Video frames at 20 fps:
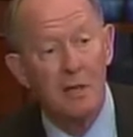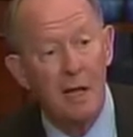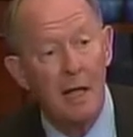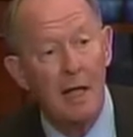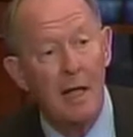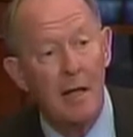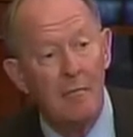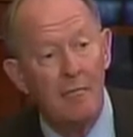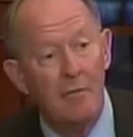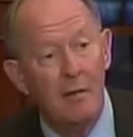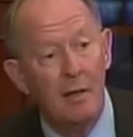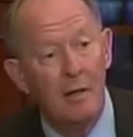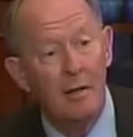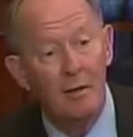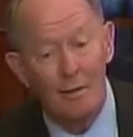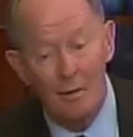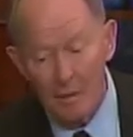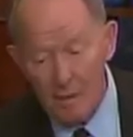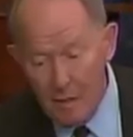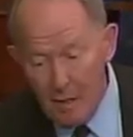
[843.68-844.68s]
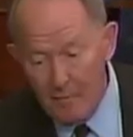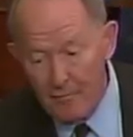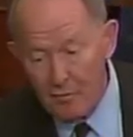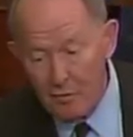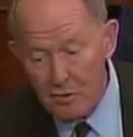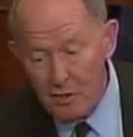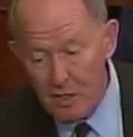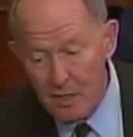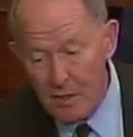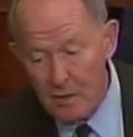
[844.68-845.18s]
to have
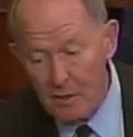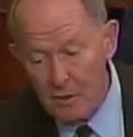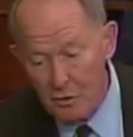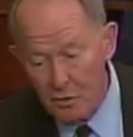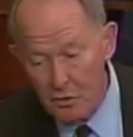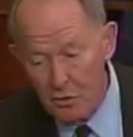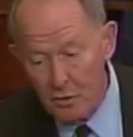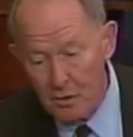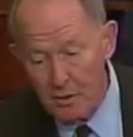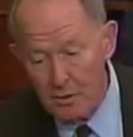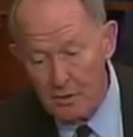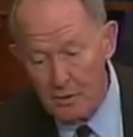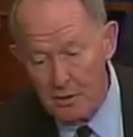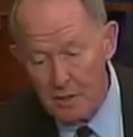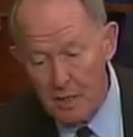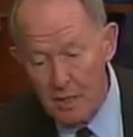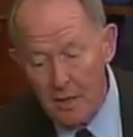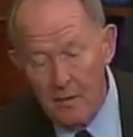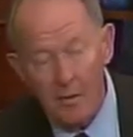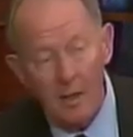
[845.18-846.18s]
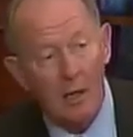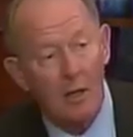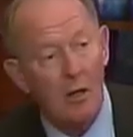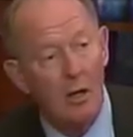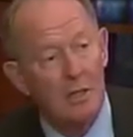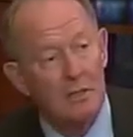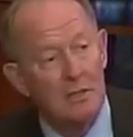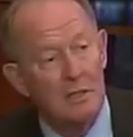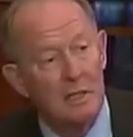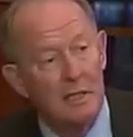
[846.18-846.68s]
R-Tenn insurance that
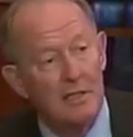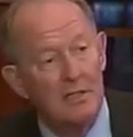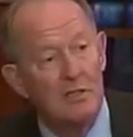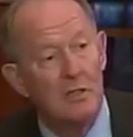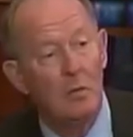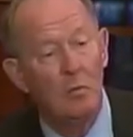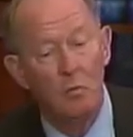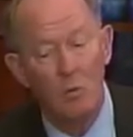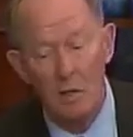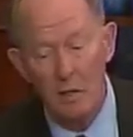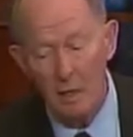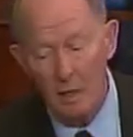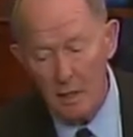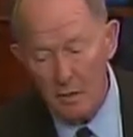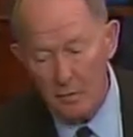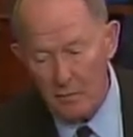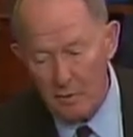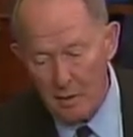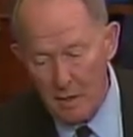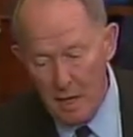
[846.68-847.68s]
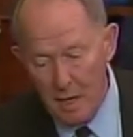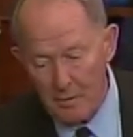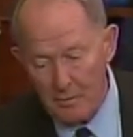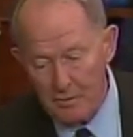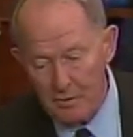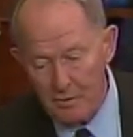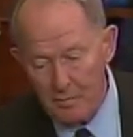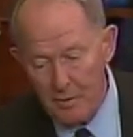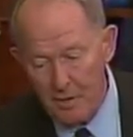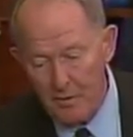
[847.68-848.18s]
cost less than
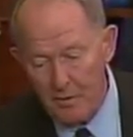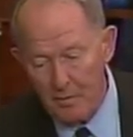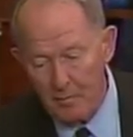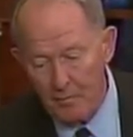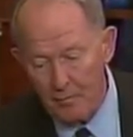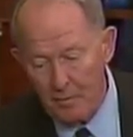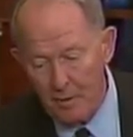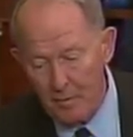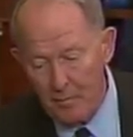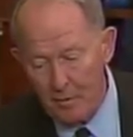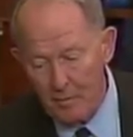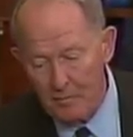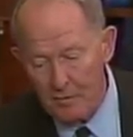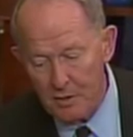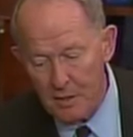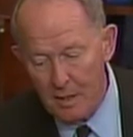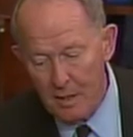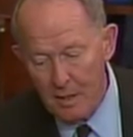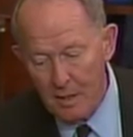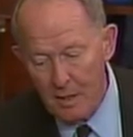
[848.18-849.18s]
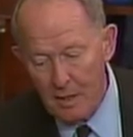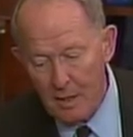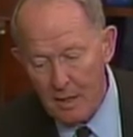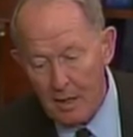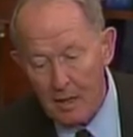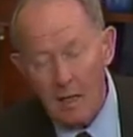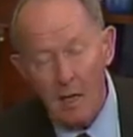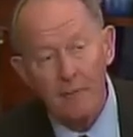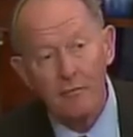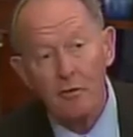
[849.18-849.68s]
$100 a month in premiums
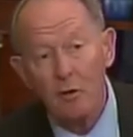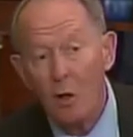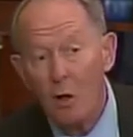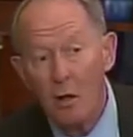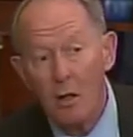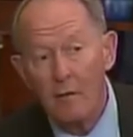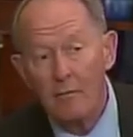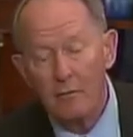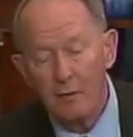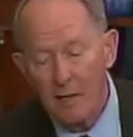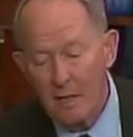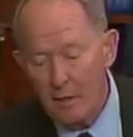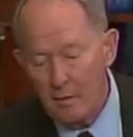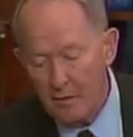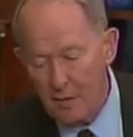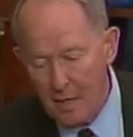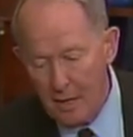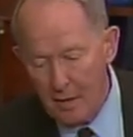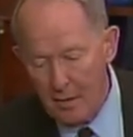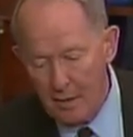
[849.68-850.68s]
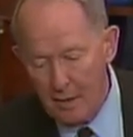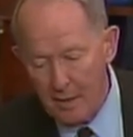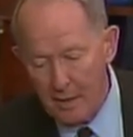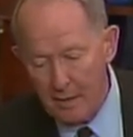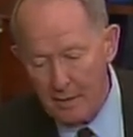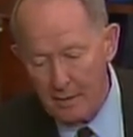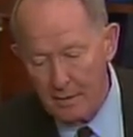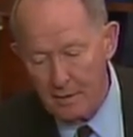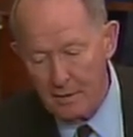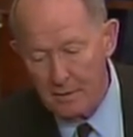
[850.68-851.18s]
and covered all of her health care
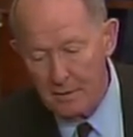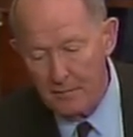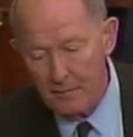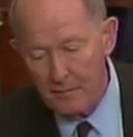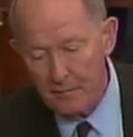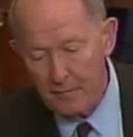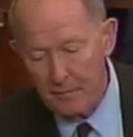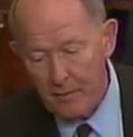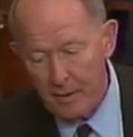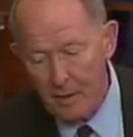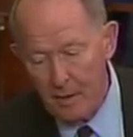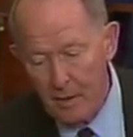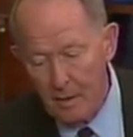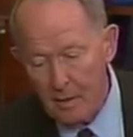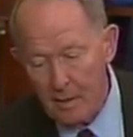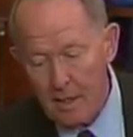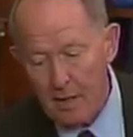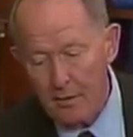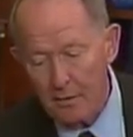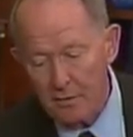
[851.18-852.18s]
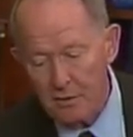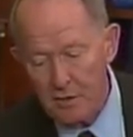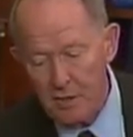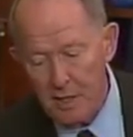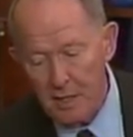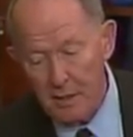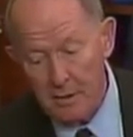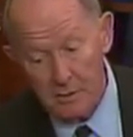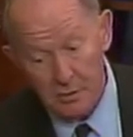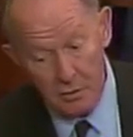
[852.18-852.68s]
needs. Carol
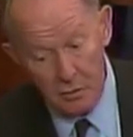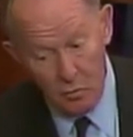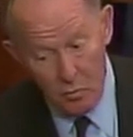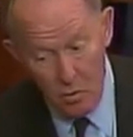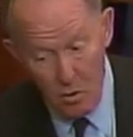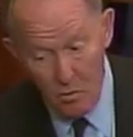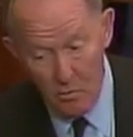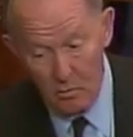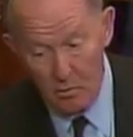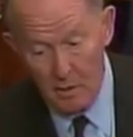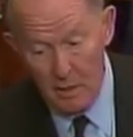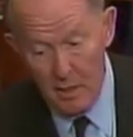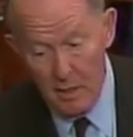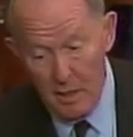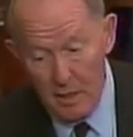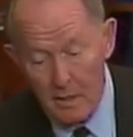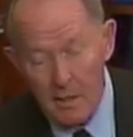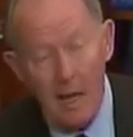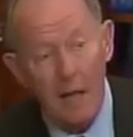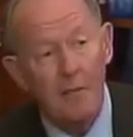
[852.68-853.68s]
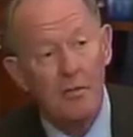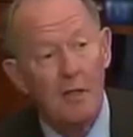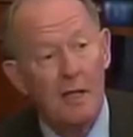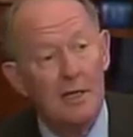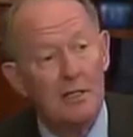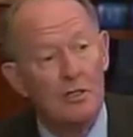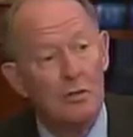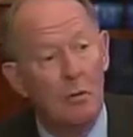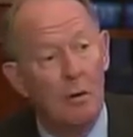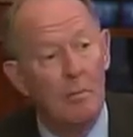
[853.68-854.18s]
says, quote, now
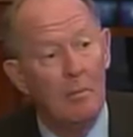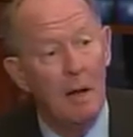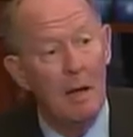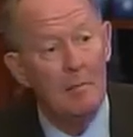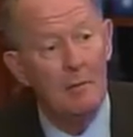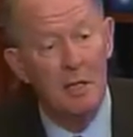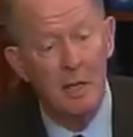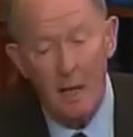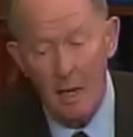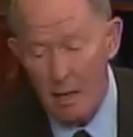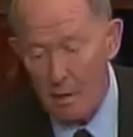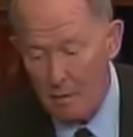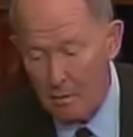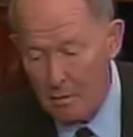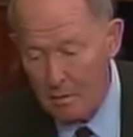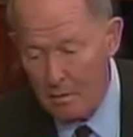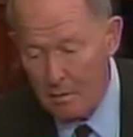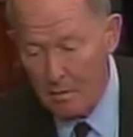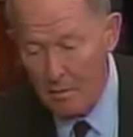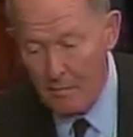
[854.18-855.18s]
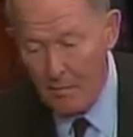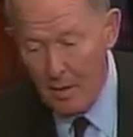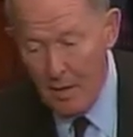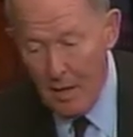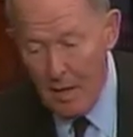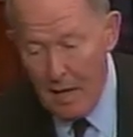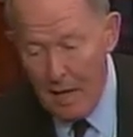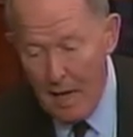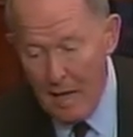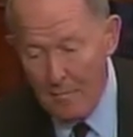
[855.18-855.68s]
thanks to Obamacare,
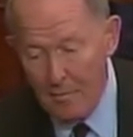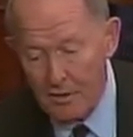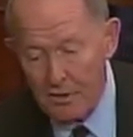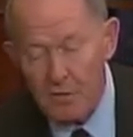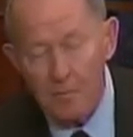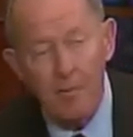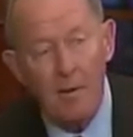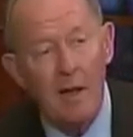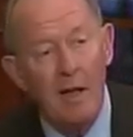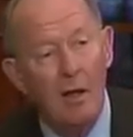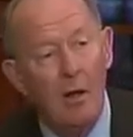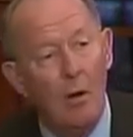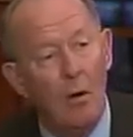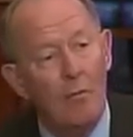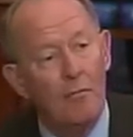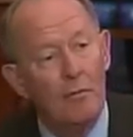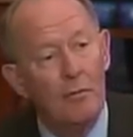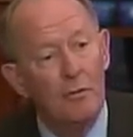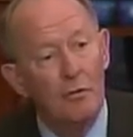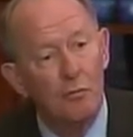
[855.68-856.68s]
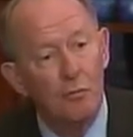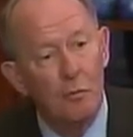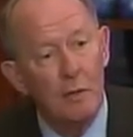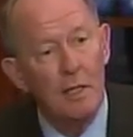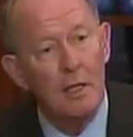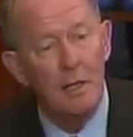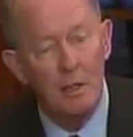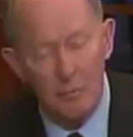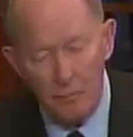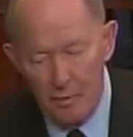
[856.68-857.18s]
I must pay over
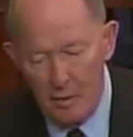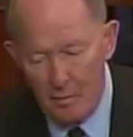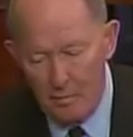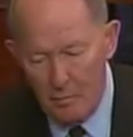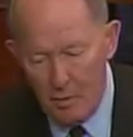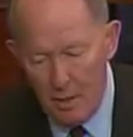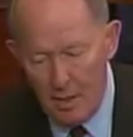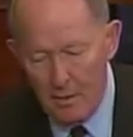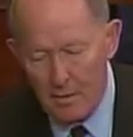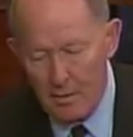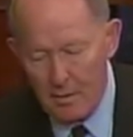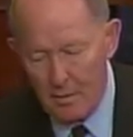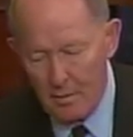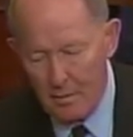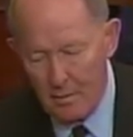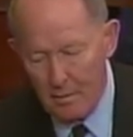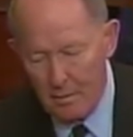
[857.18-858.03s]
$300 a month,